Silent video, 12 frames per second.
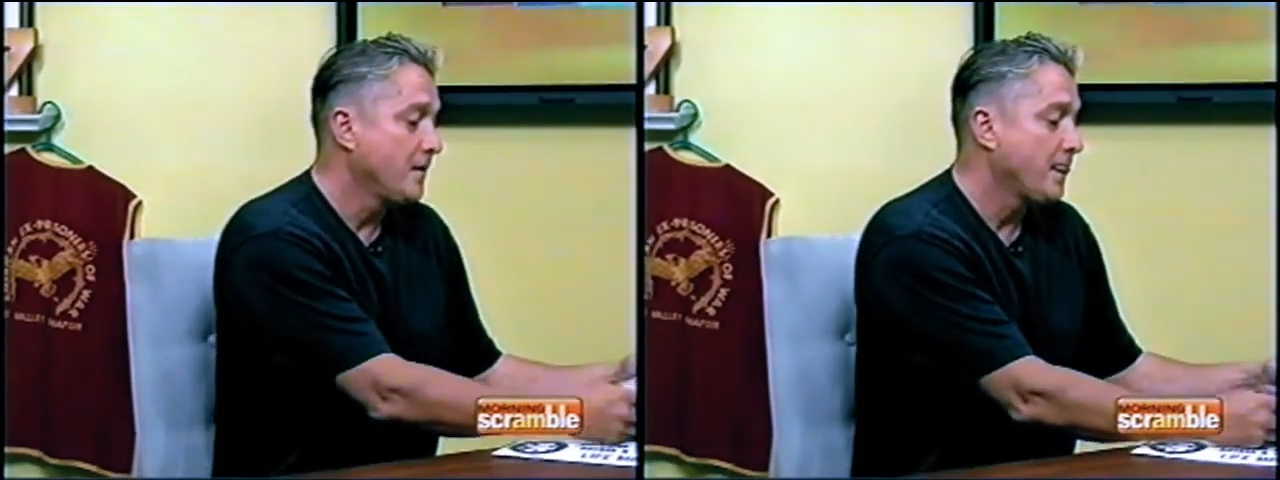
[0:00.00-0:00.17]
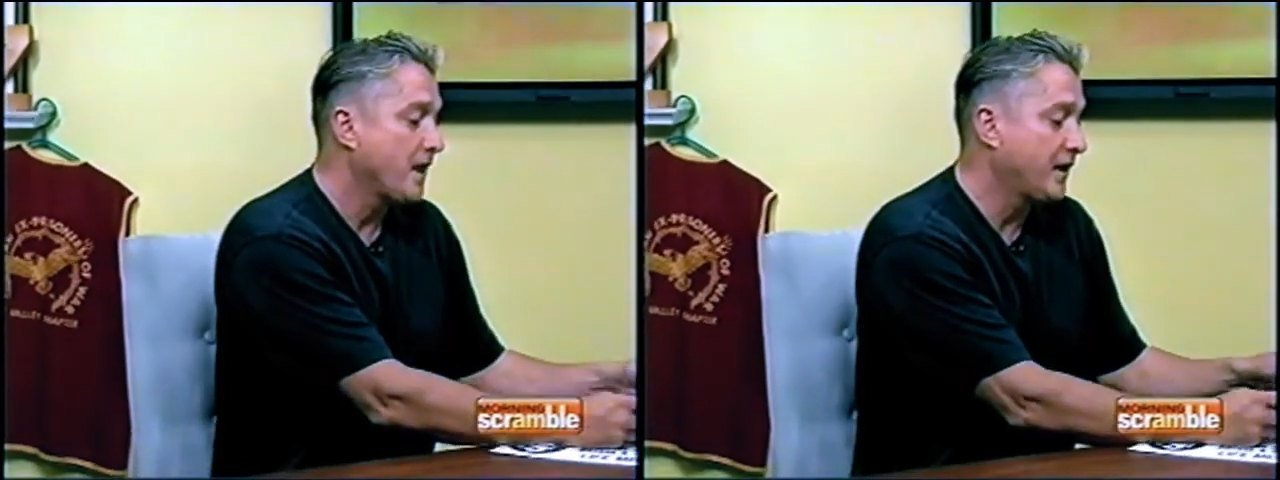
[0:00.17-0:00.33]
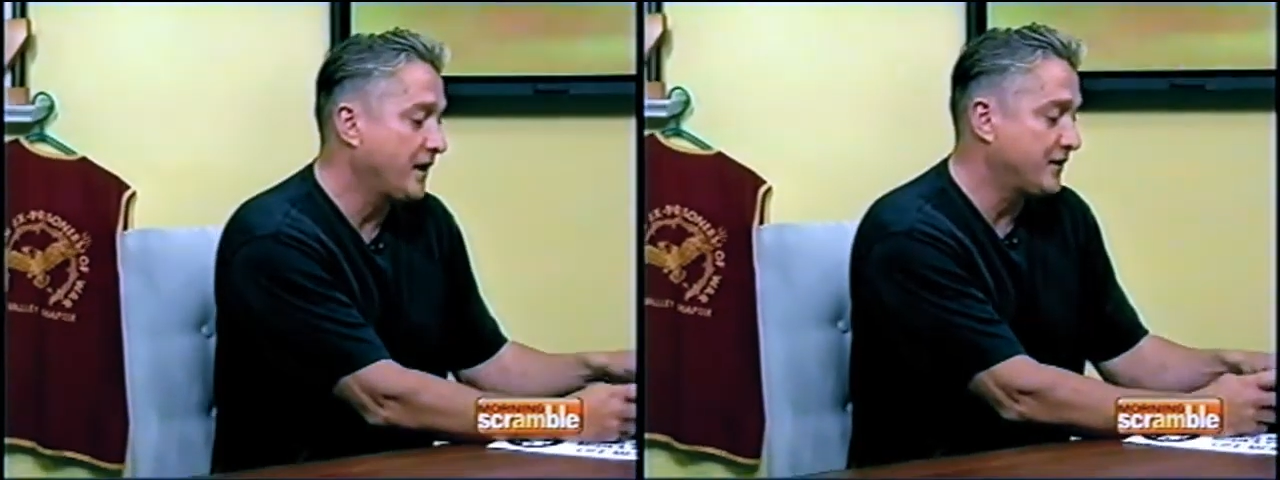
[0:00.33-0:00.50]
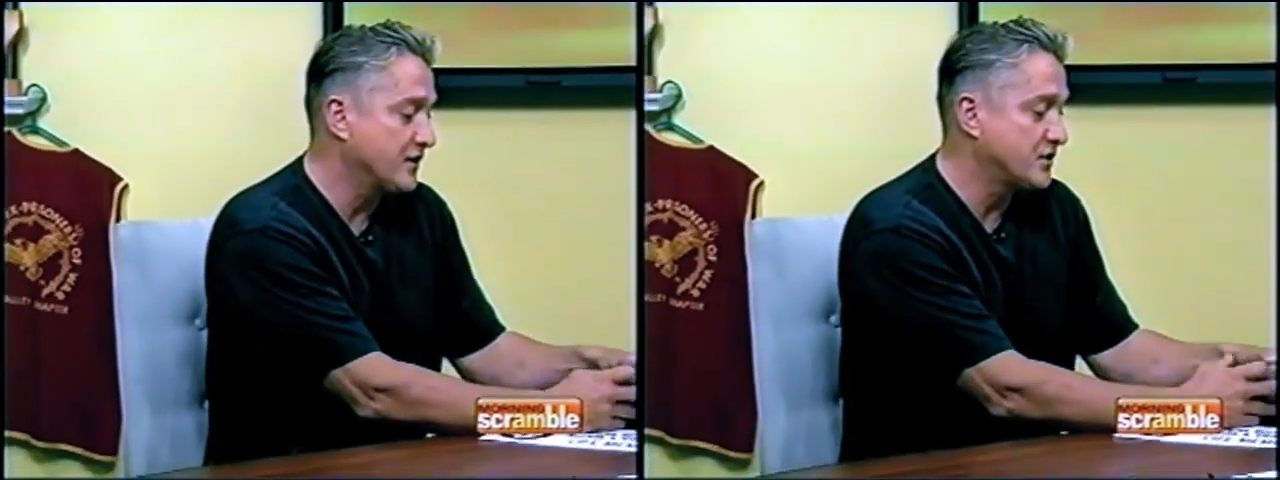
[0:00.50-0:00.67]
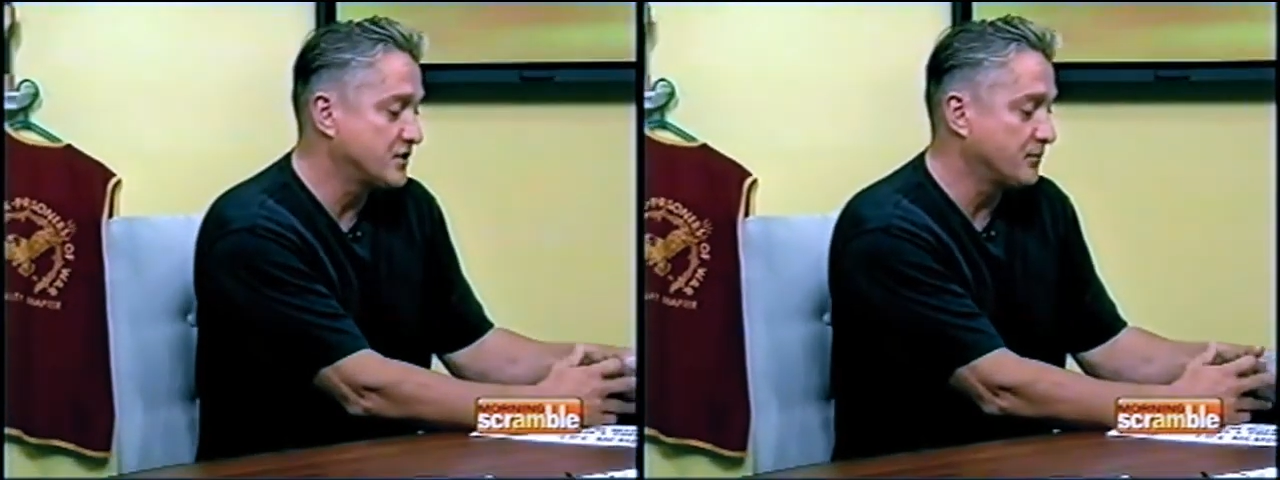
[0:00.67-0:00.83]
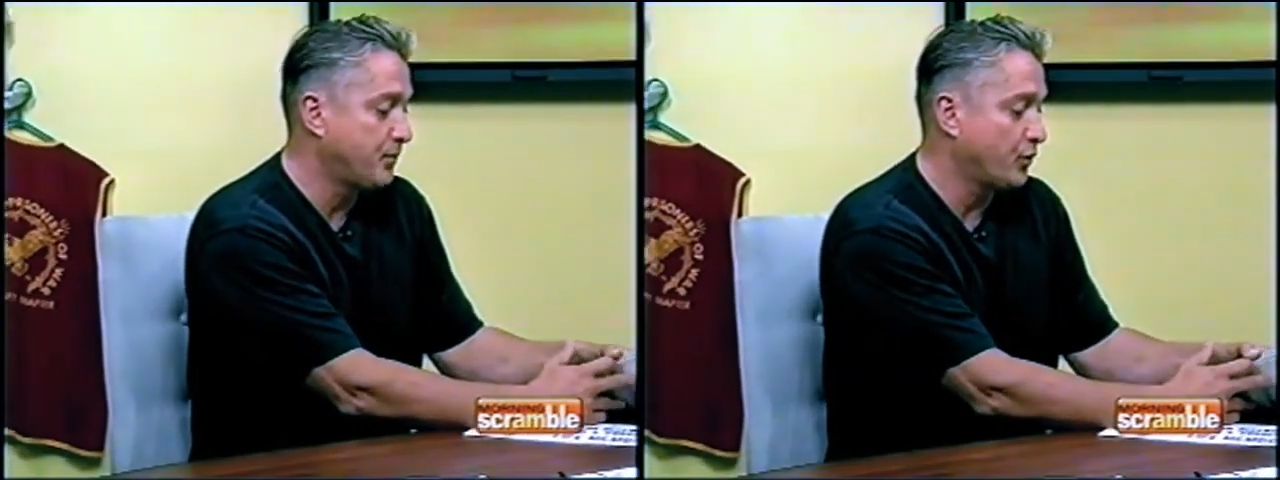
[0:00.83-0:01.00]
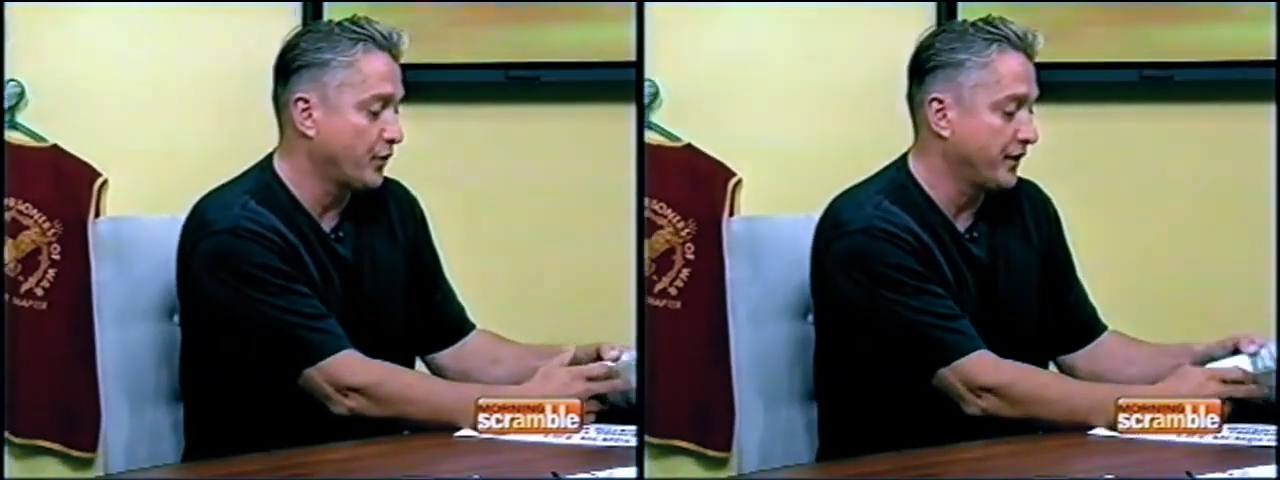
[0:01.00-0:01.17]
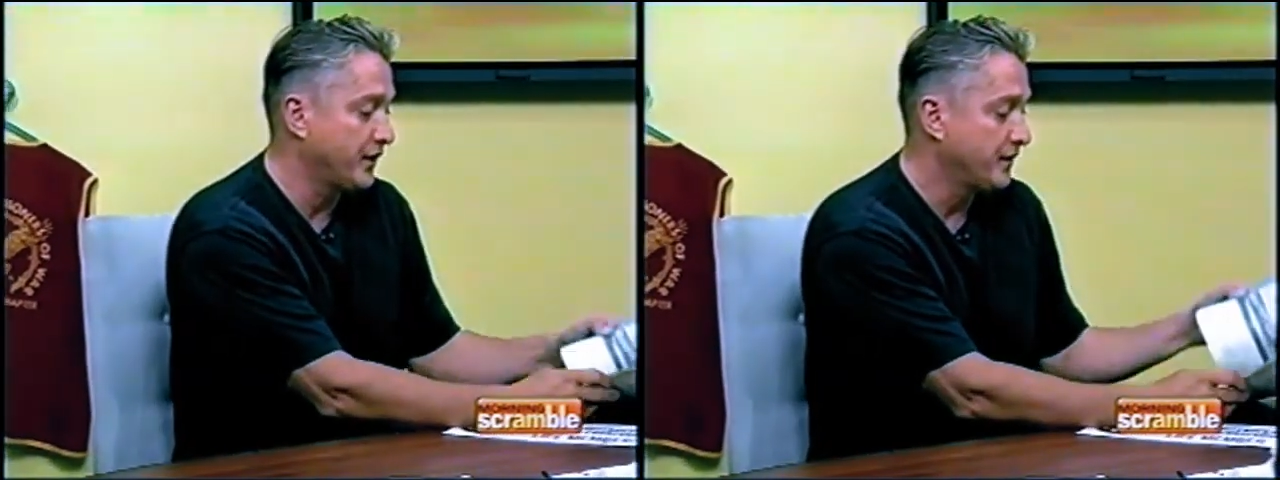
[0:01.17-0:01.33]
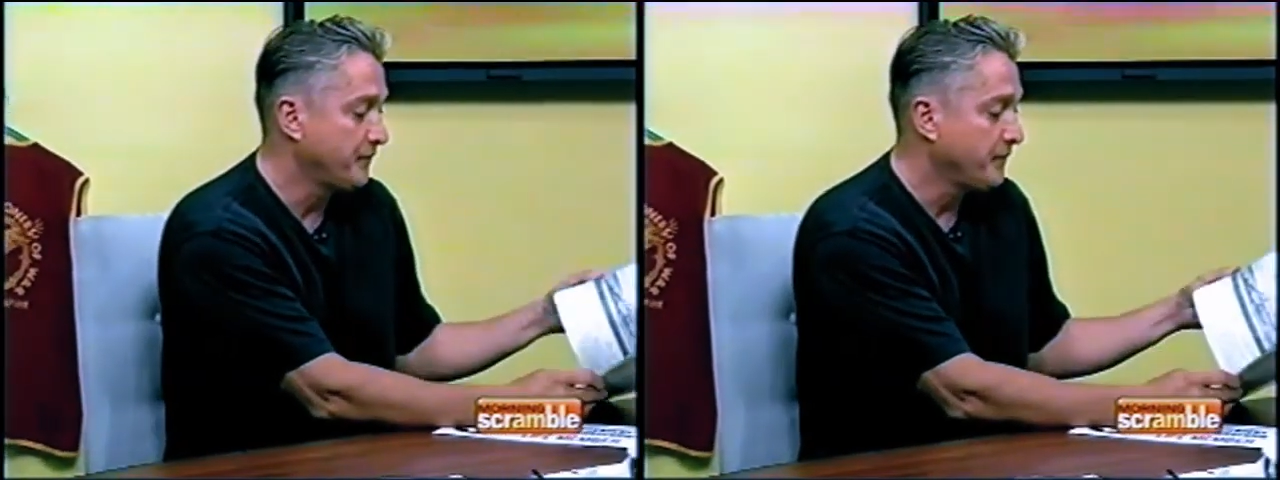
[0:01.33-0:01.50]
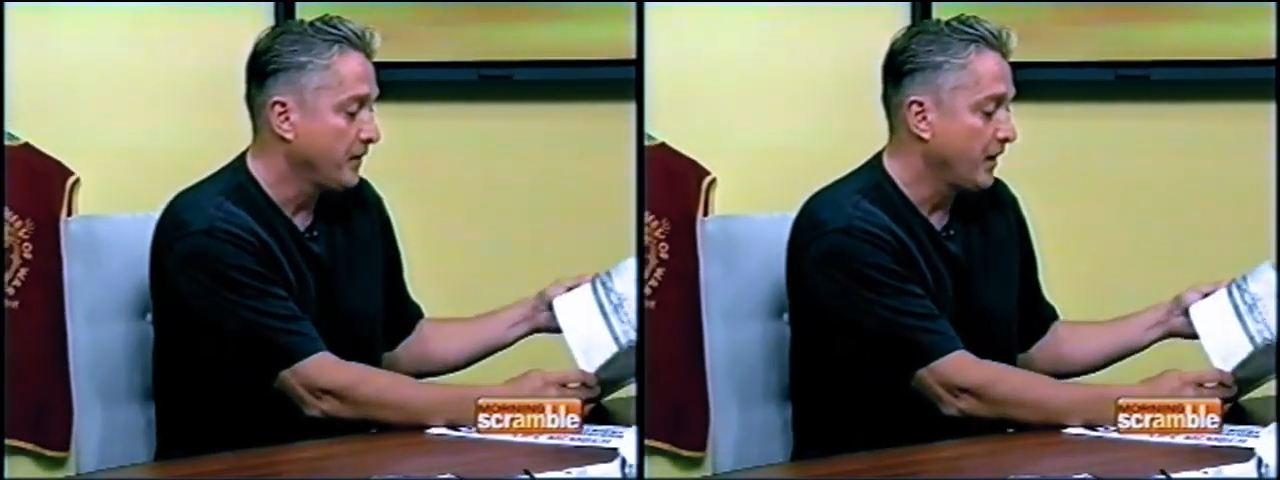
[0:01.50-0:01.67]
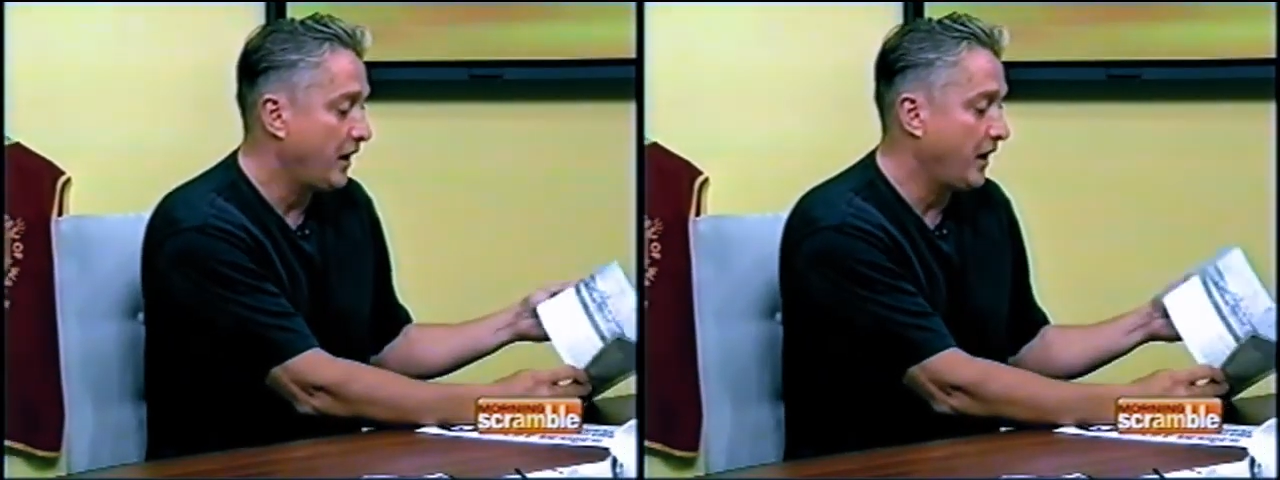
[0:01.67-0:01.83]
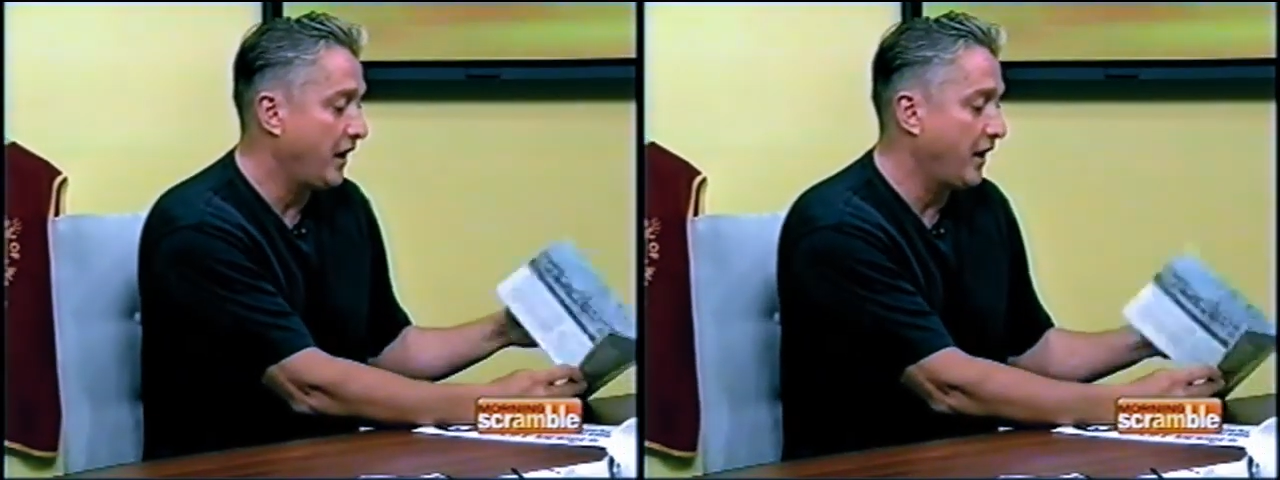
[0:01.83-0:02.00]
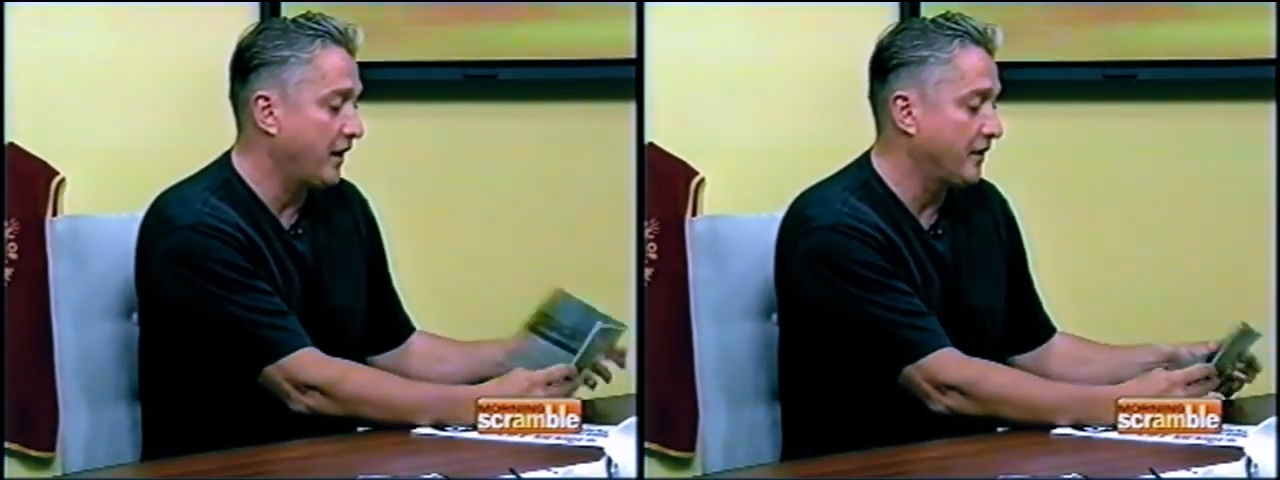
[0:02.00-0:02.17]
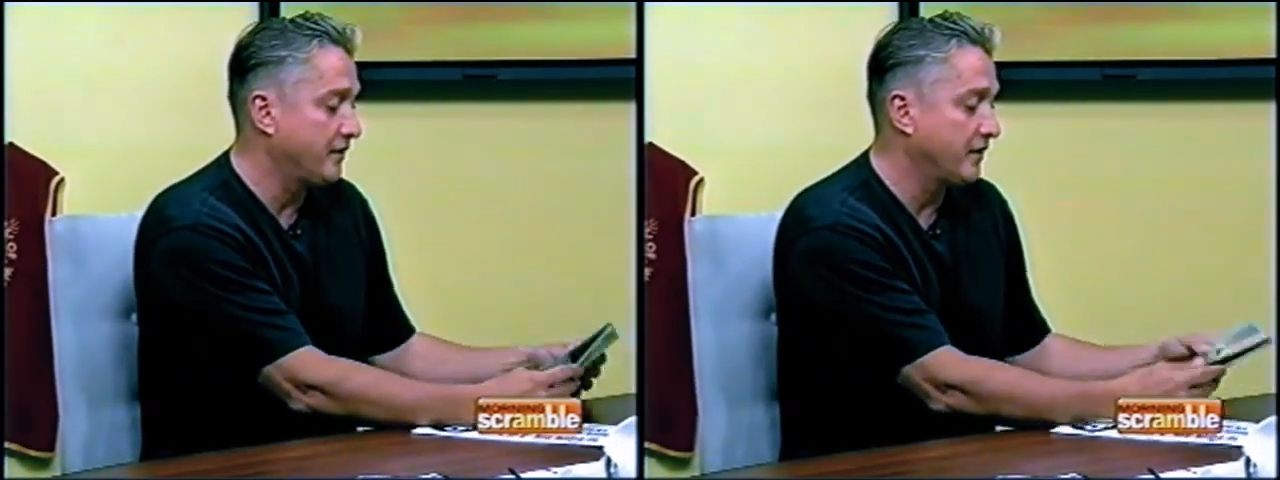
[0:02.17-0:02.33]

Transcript: I got this as a boy, and